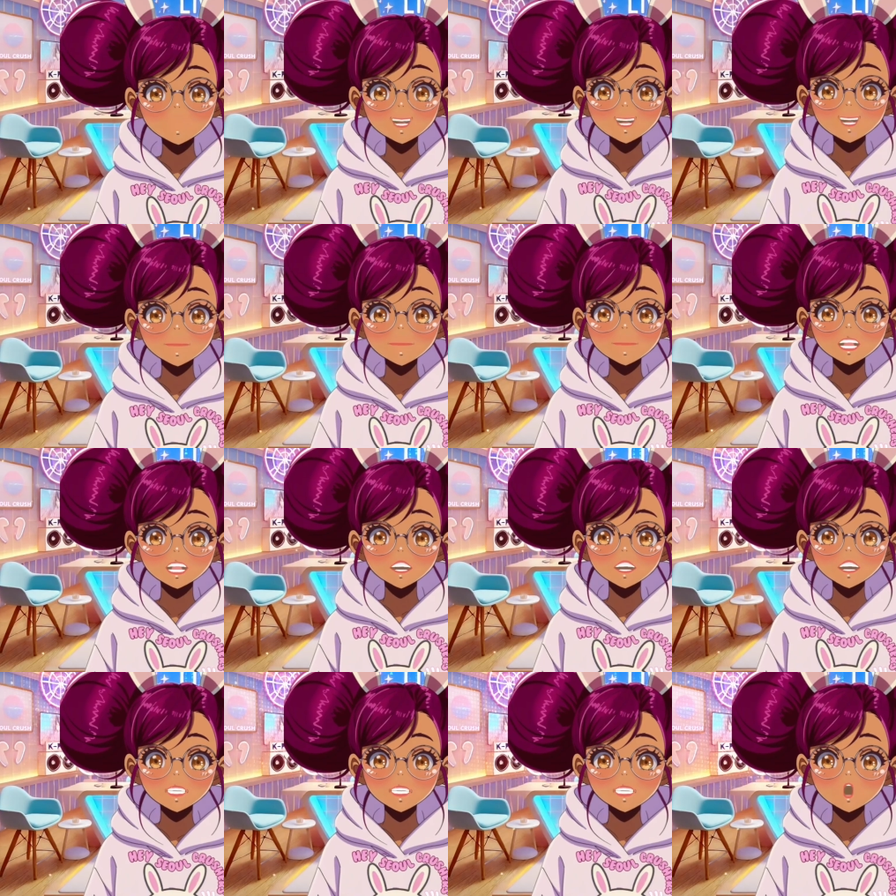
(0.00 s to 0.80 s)
Do you
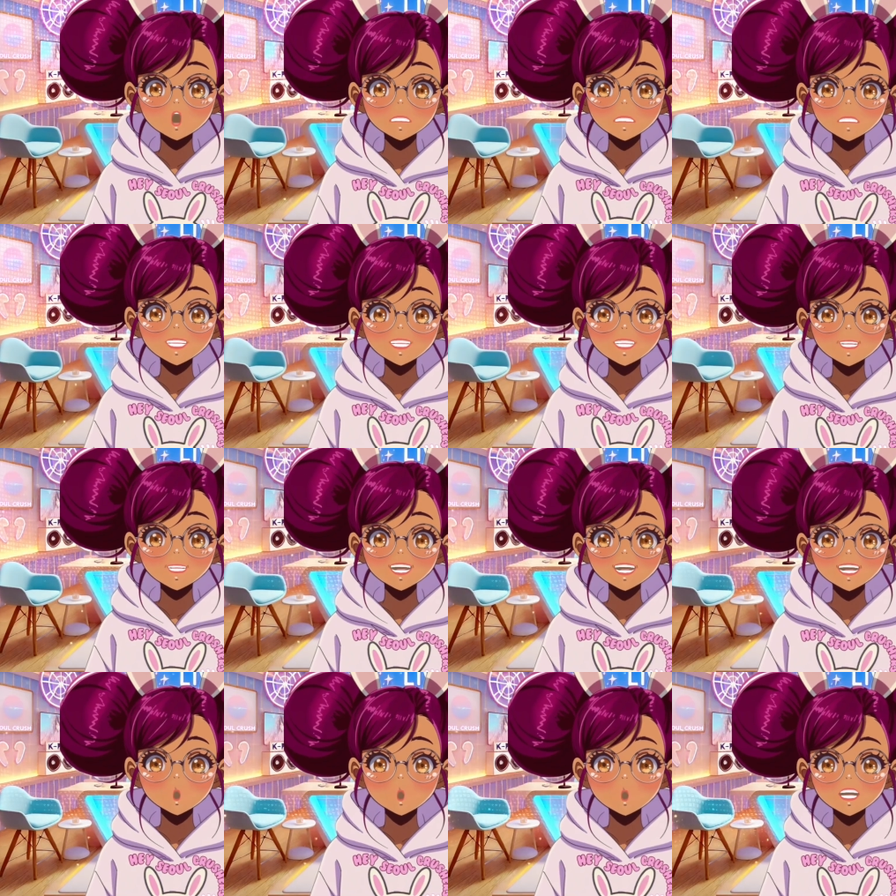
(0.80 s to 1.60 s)
think you could stick to
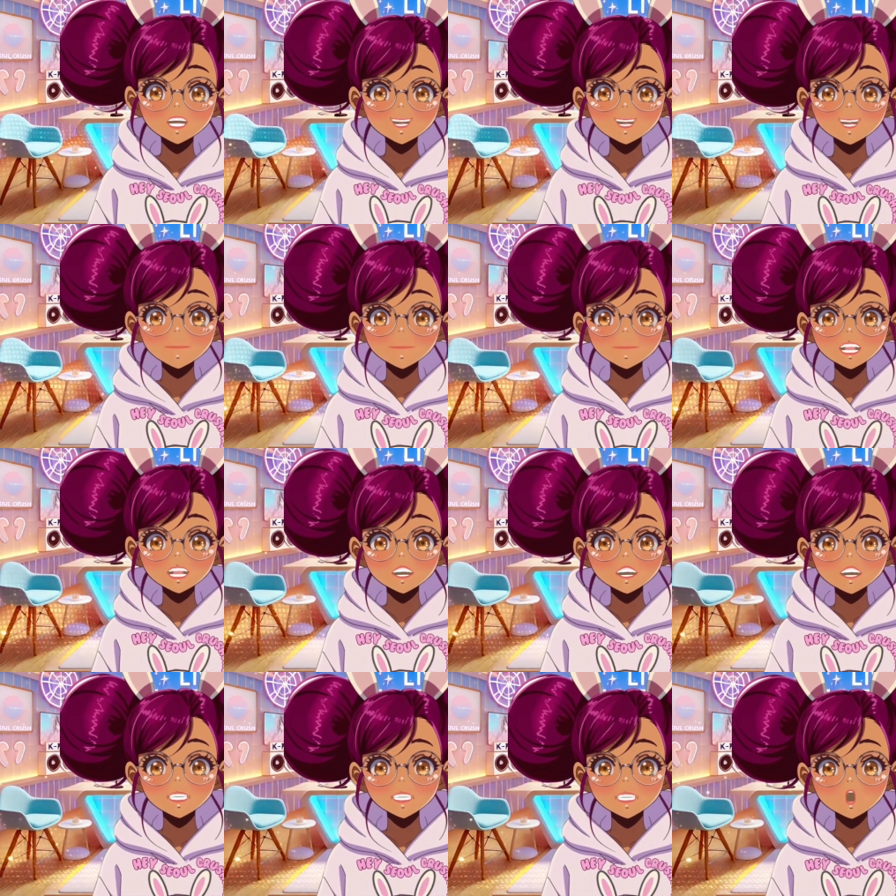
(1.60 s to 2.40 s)
intermittent fasting
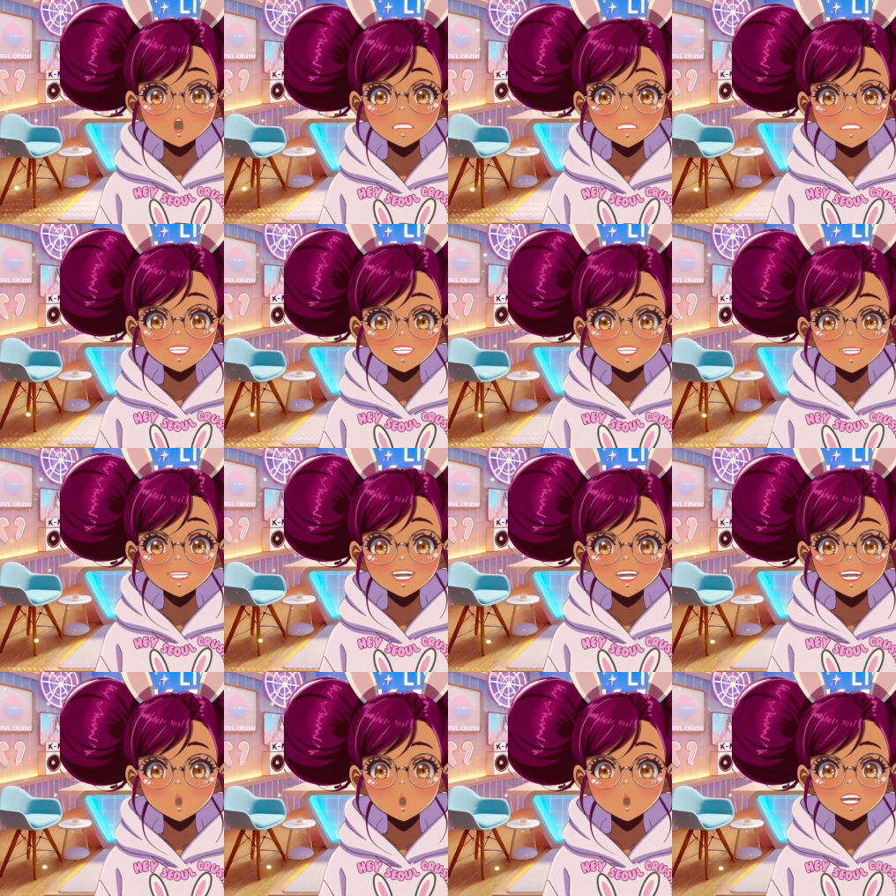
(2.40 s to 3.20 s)
for 15
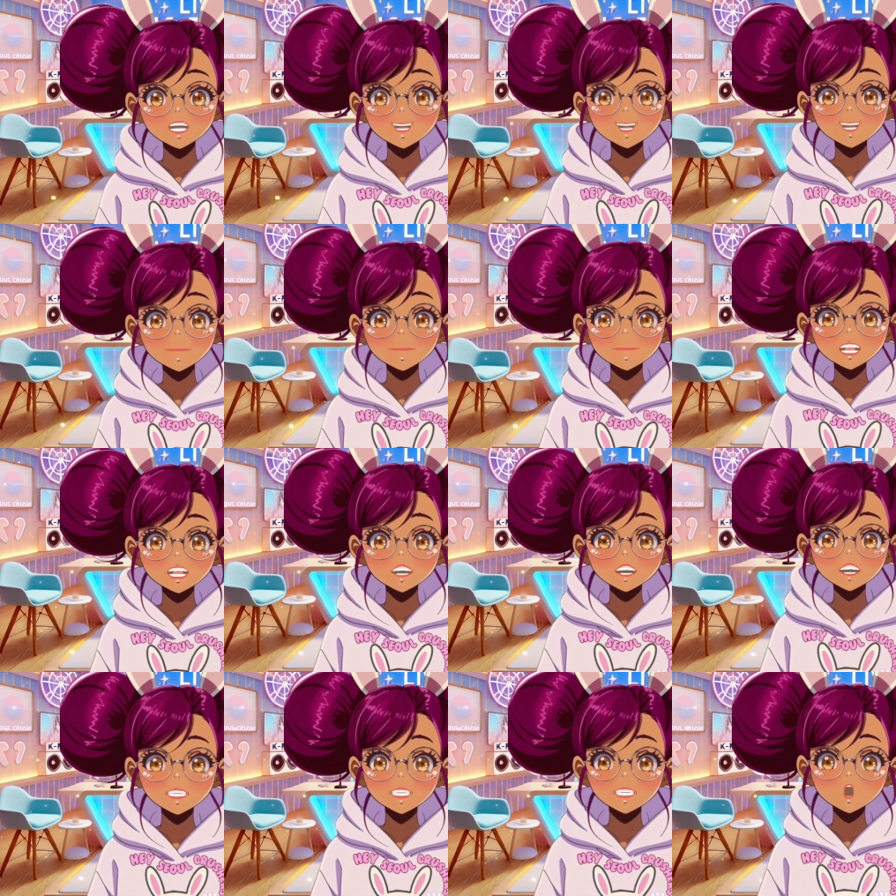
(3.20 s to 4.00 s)
years like Lee
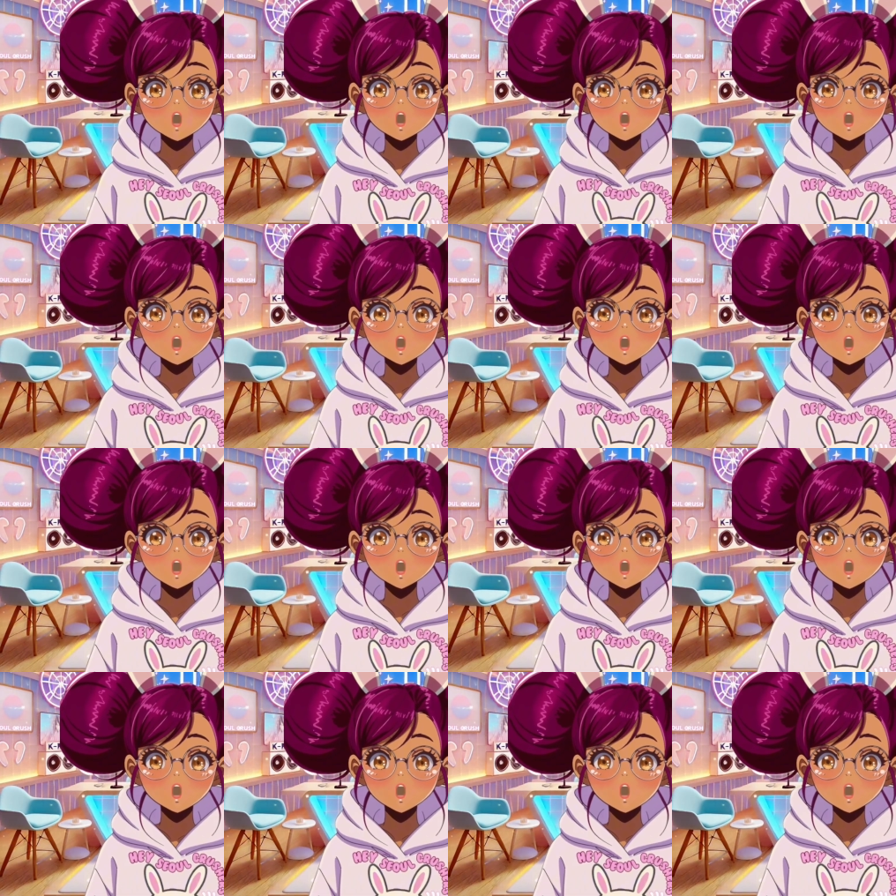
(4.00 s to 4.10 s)
Hyori?